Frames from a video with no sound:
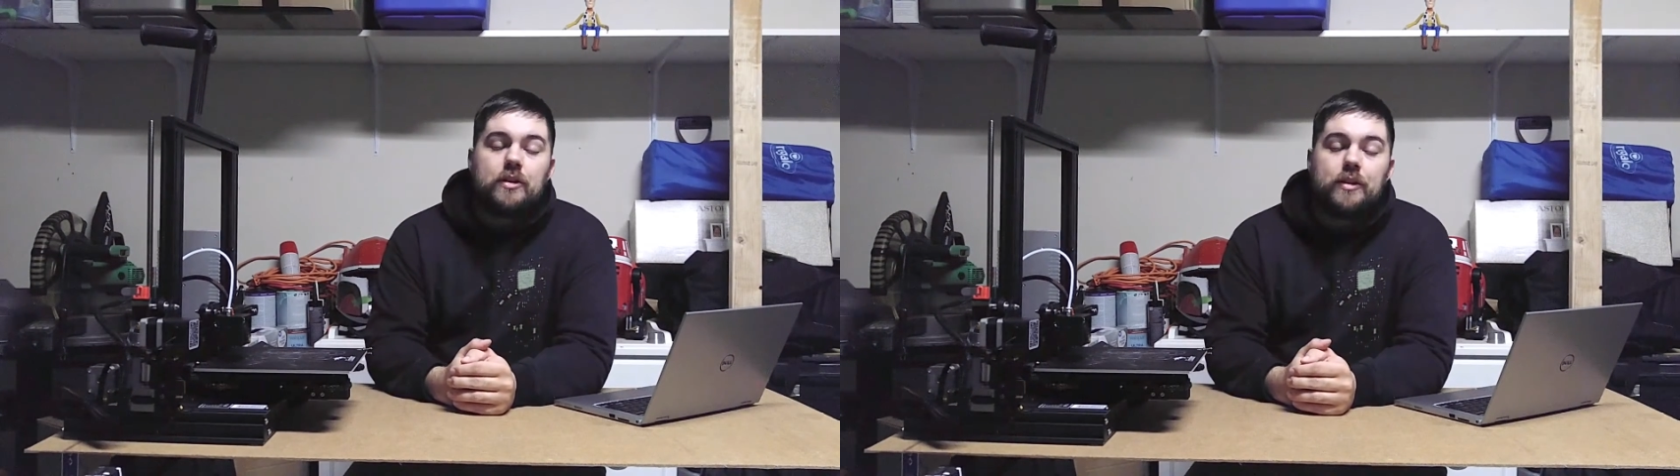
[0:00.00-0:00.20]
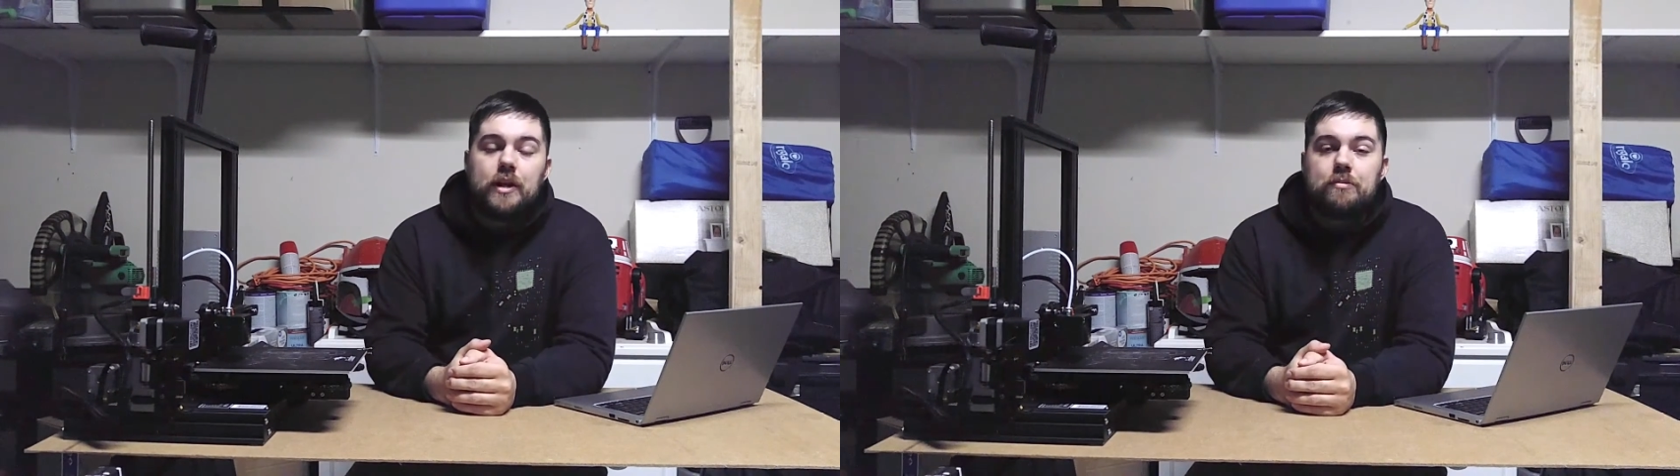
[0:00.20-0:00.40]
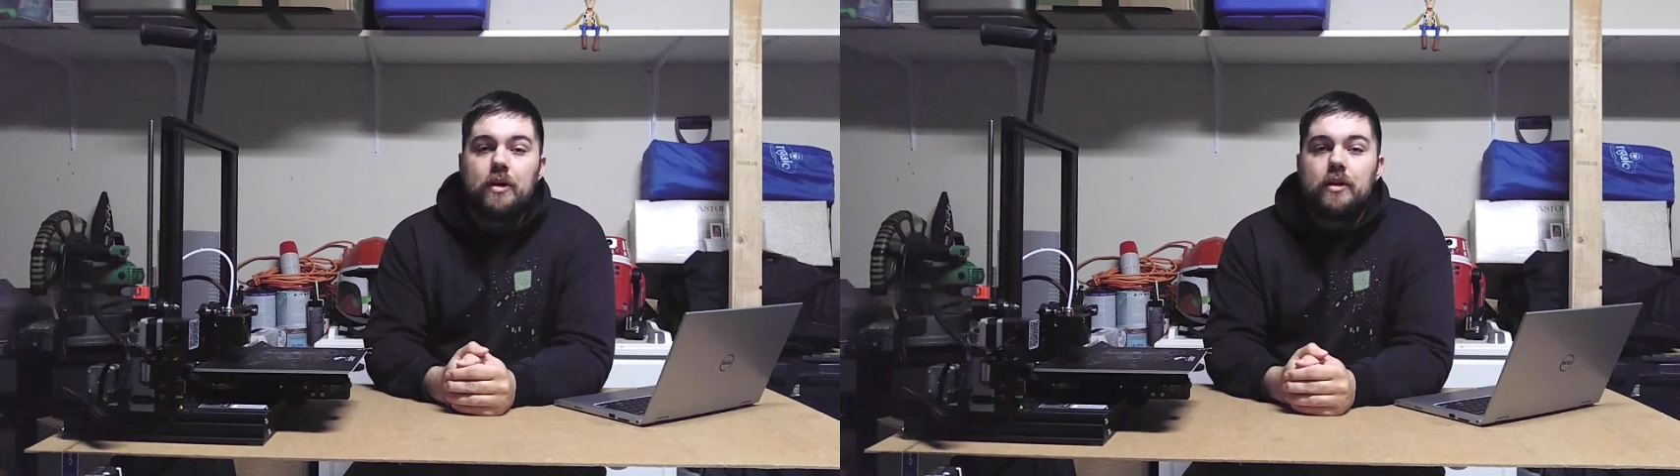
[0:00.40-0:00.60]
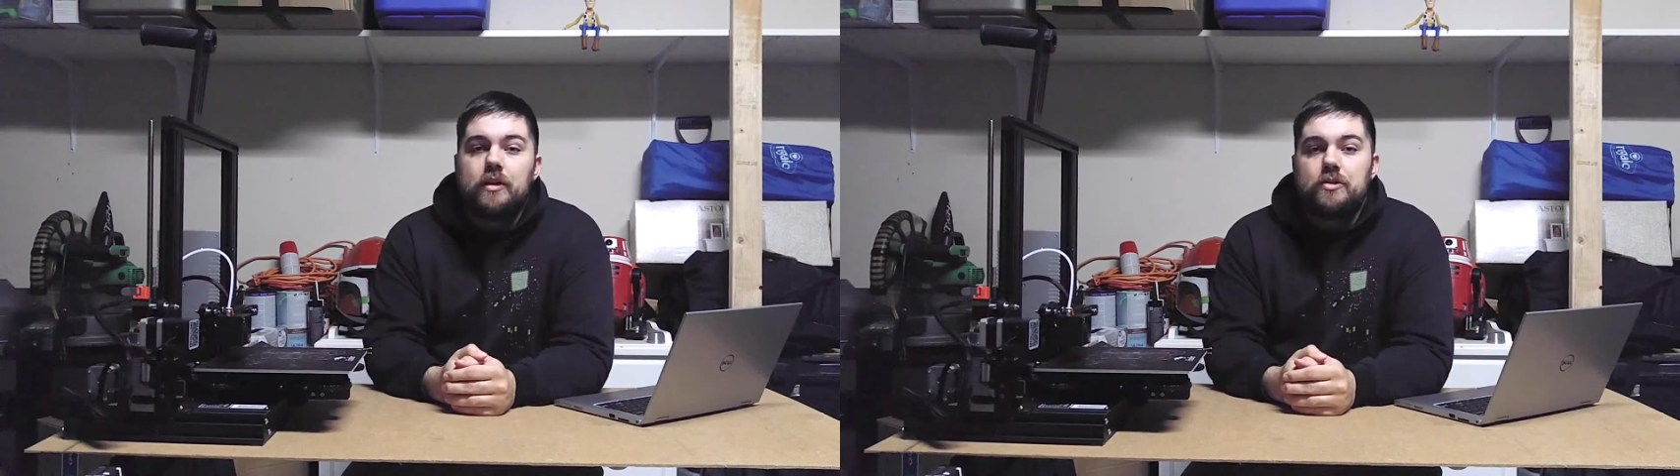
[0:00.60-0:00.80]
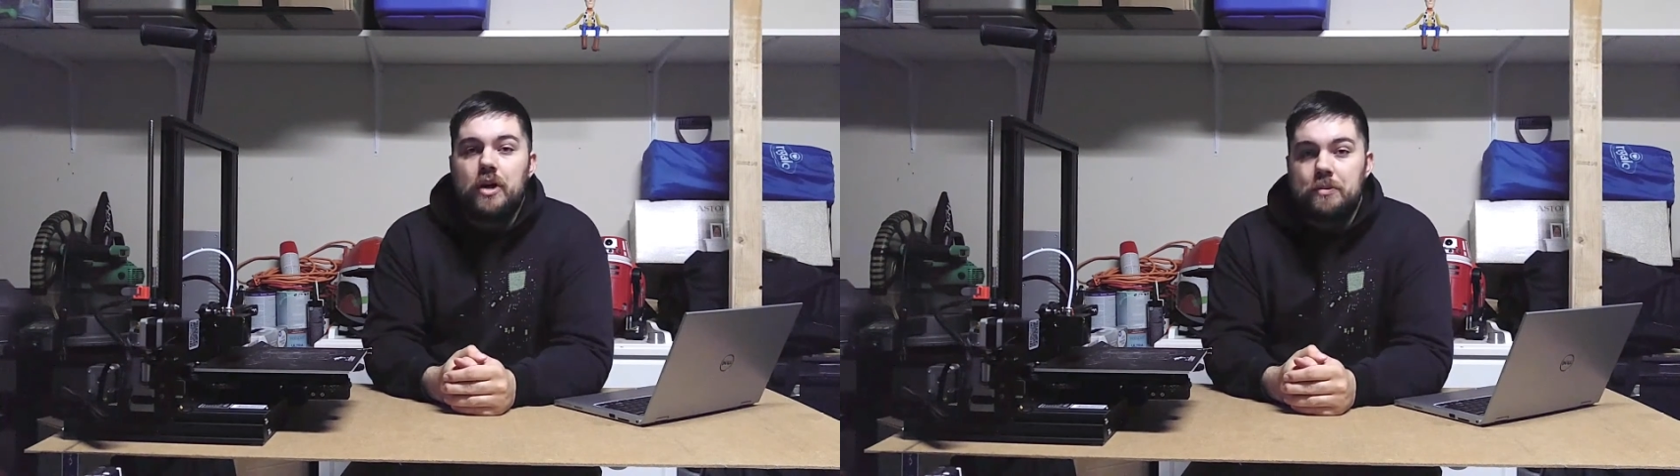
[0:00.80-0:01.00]
like button and
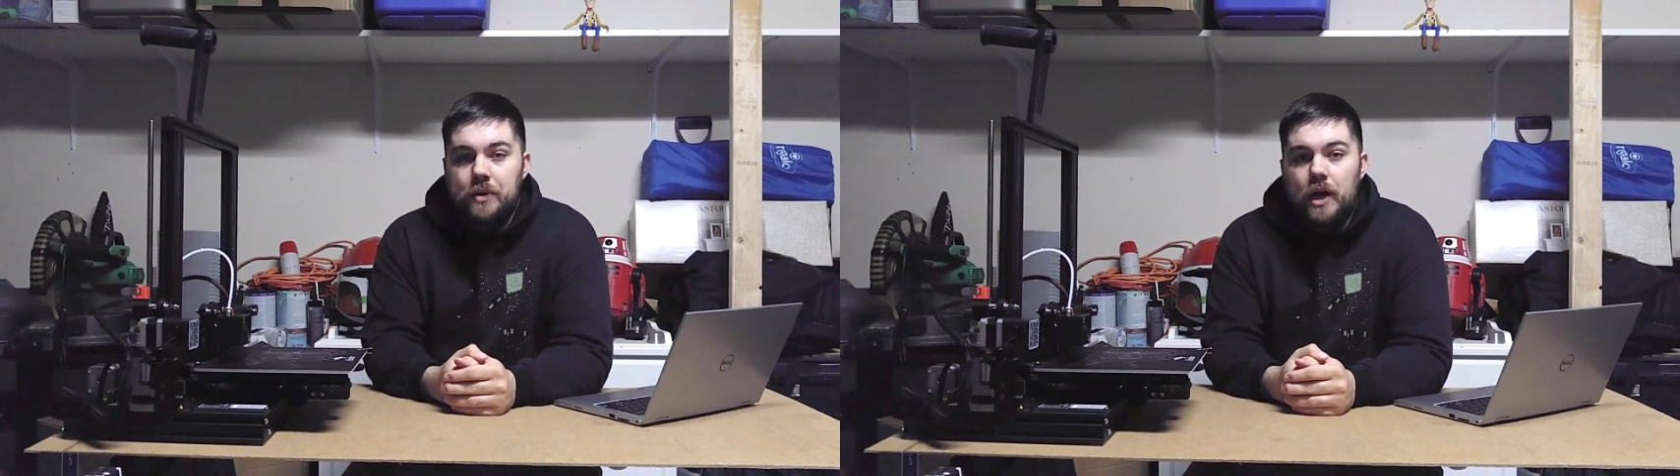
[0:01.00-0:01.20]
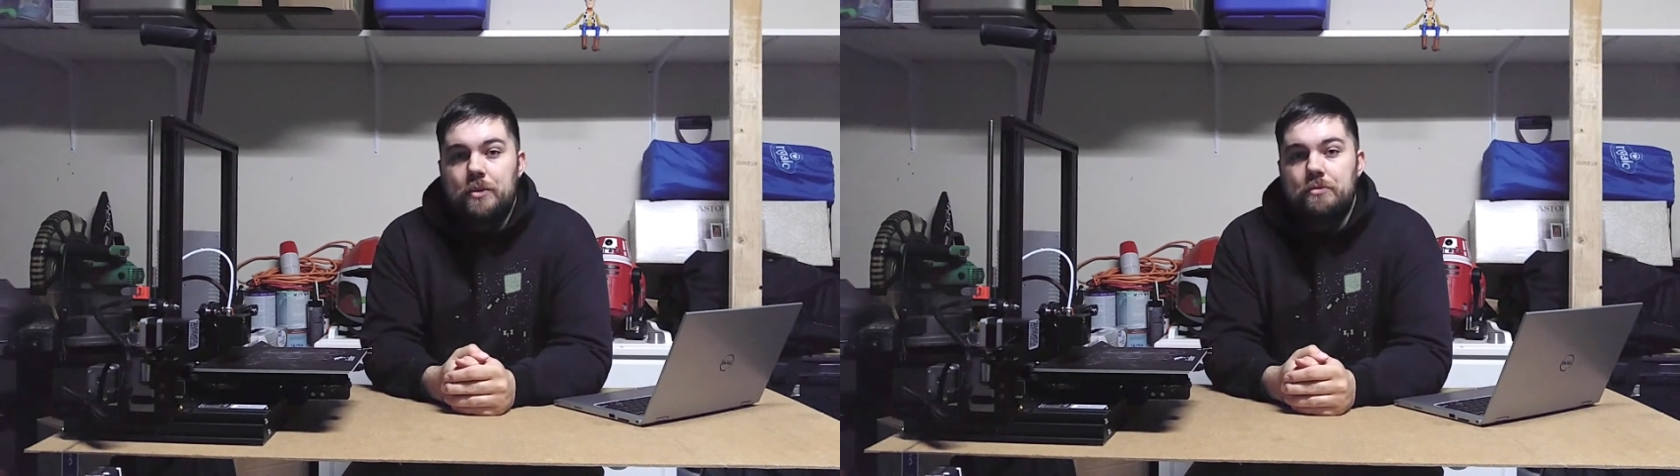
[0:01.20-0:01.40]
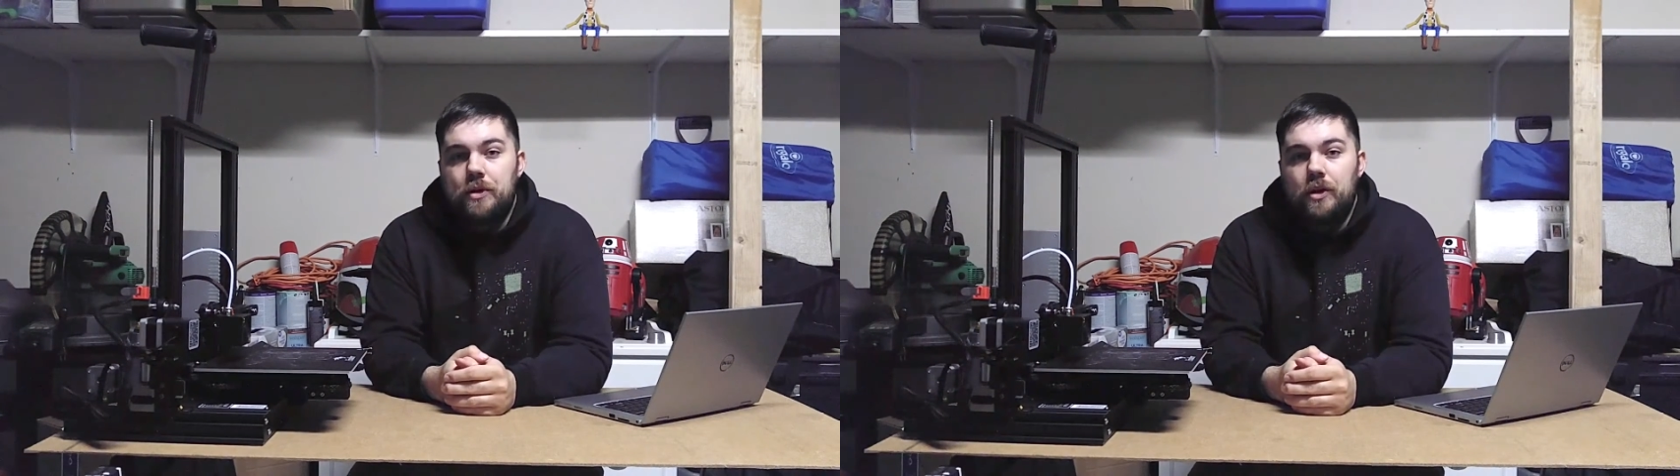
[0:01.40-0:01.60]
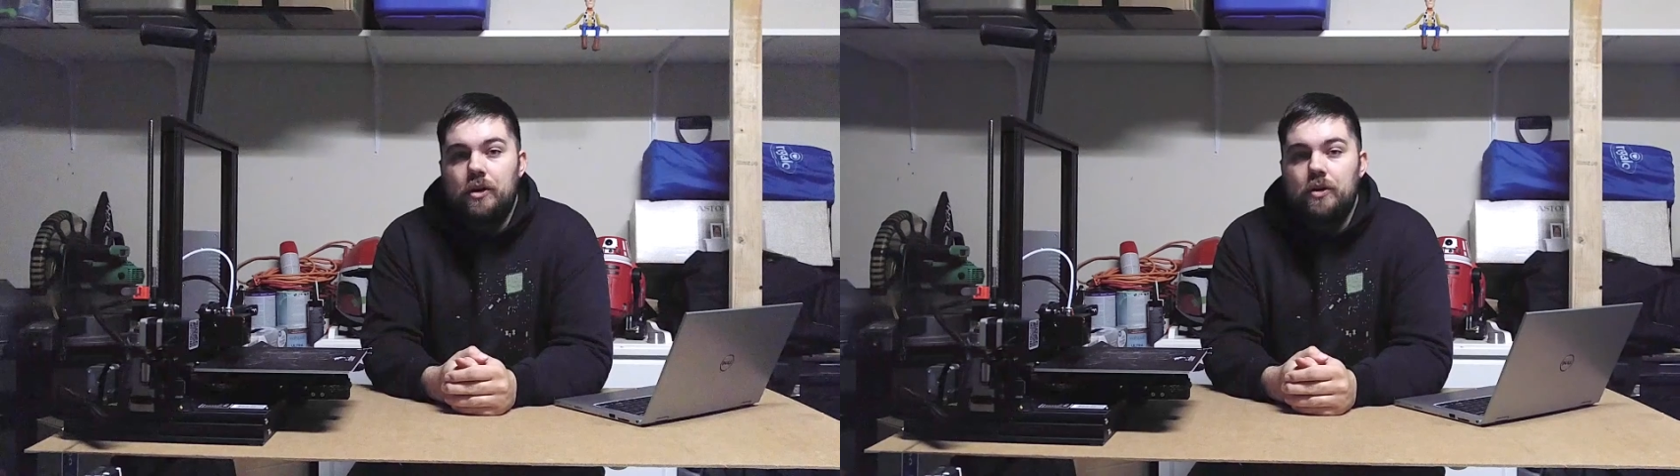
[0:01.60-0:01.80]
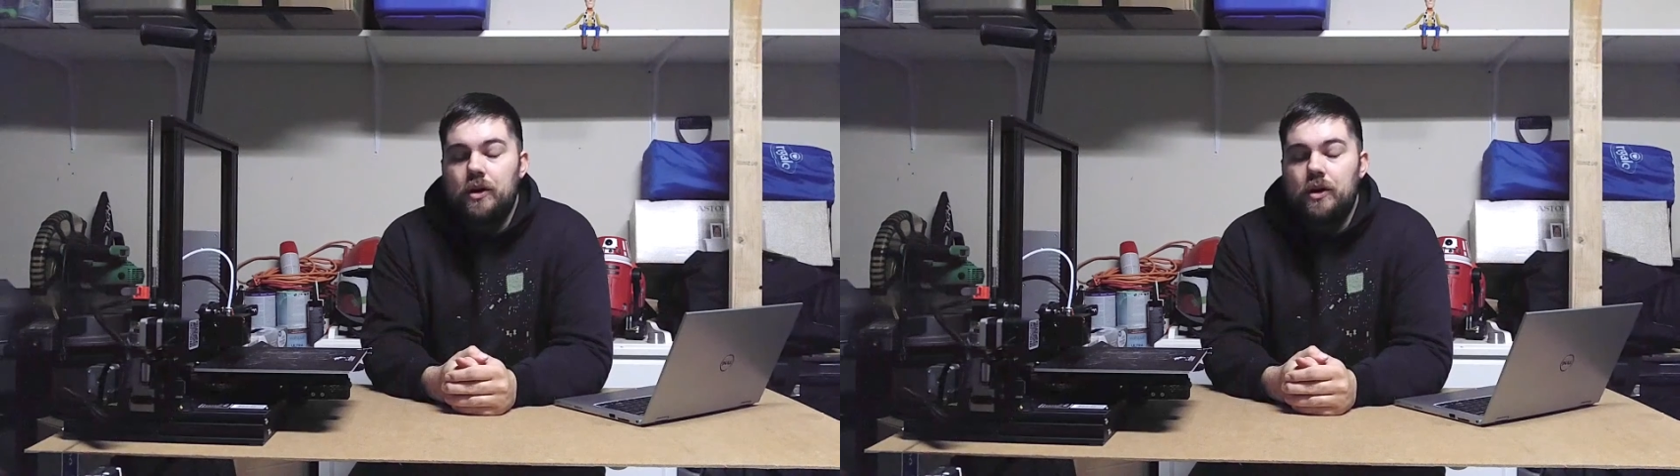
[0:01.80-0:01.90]
drop a comment below,